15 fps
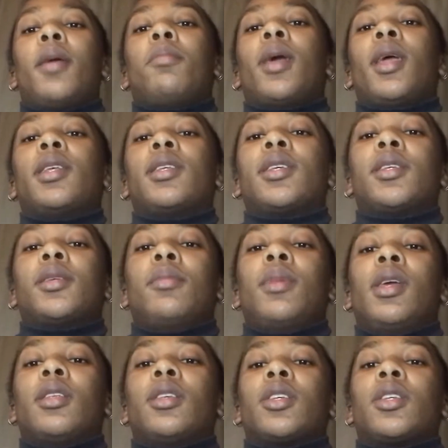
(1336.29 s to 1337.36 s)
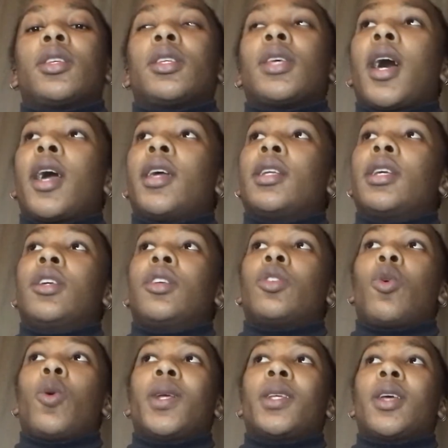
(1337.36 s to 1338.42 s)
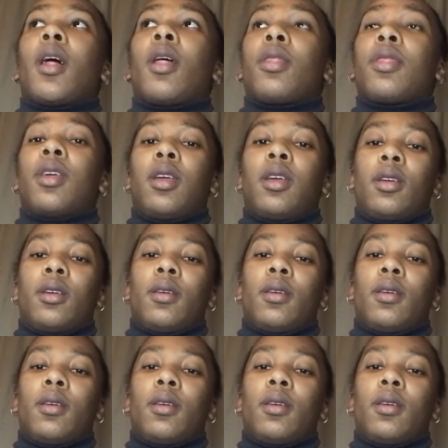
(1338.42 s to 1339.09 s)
basis means a society is always healthy.